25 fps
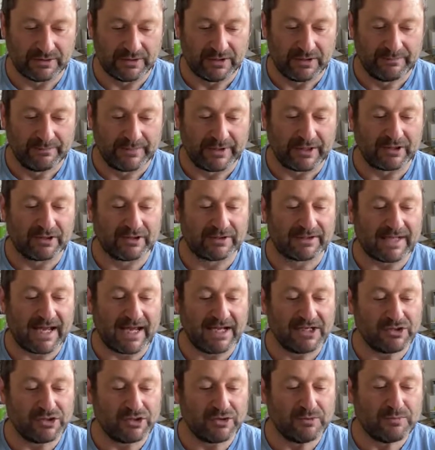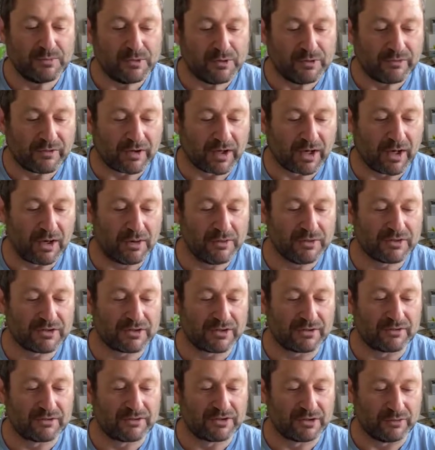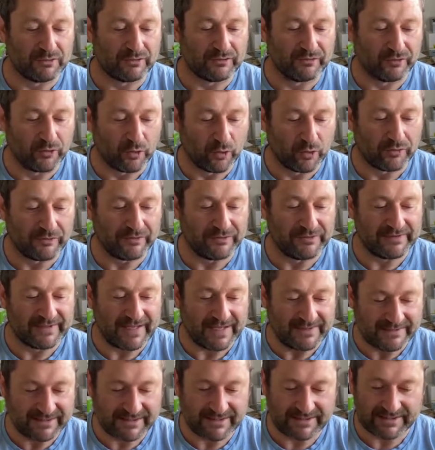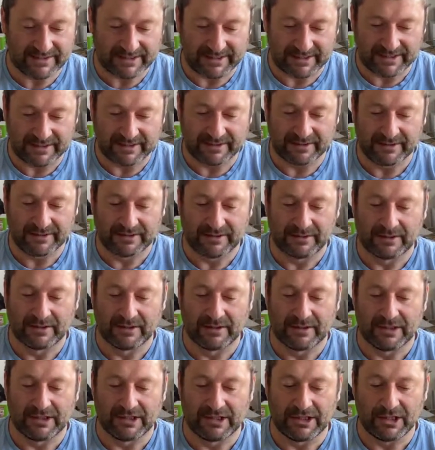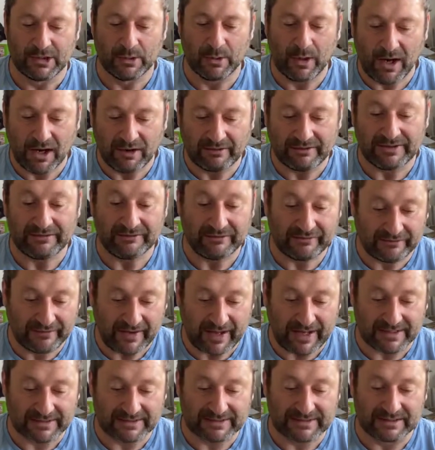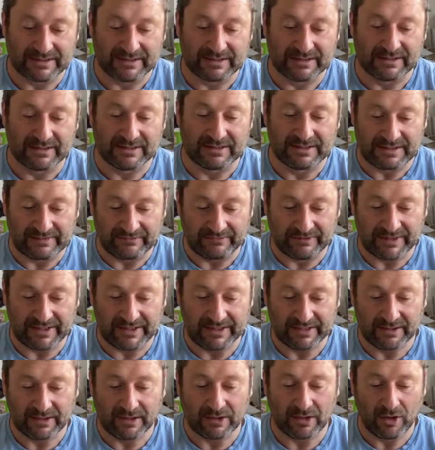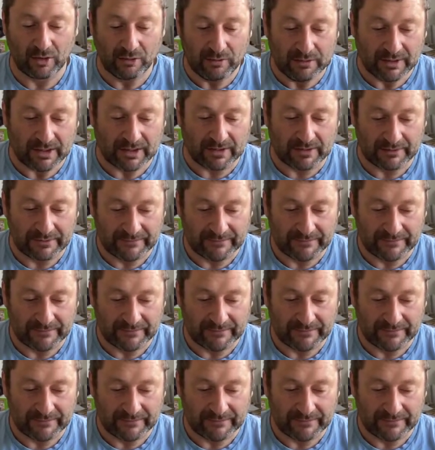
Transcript: because as you move closer to fourth density, you are in fact living longer.